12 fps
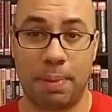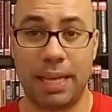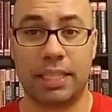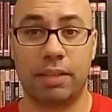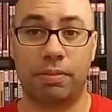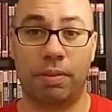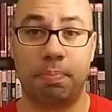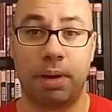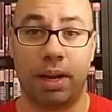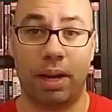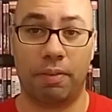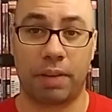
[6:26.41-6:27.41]
piece
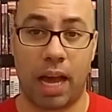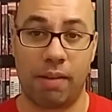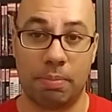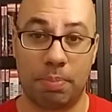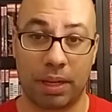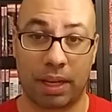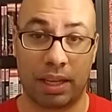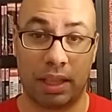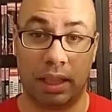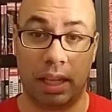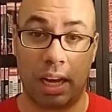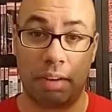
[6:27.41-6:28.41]
of comic book
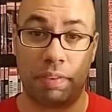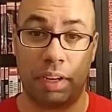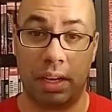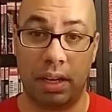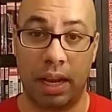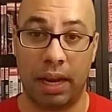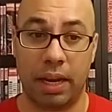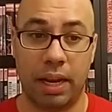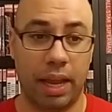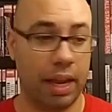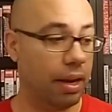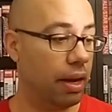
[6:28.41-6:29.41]
love,
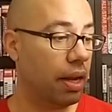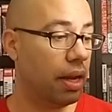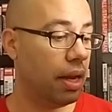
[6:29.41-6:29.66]
and